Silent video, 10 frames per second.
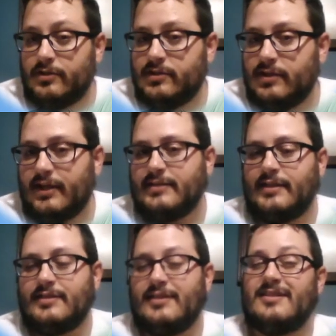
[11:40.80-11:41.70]
Like I said,
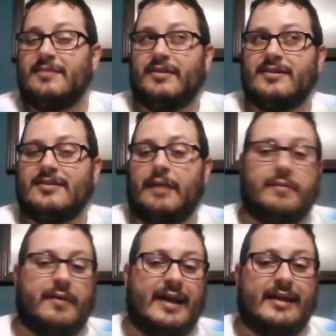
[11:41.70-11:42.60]
these things typically stop at
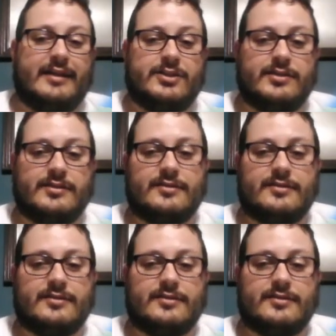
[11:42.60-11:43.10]
about 8 inches,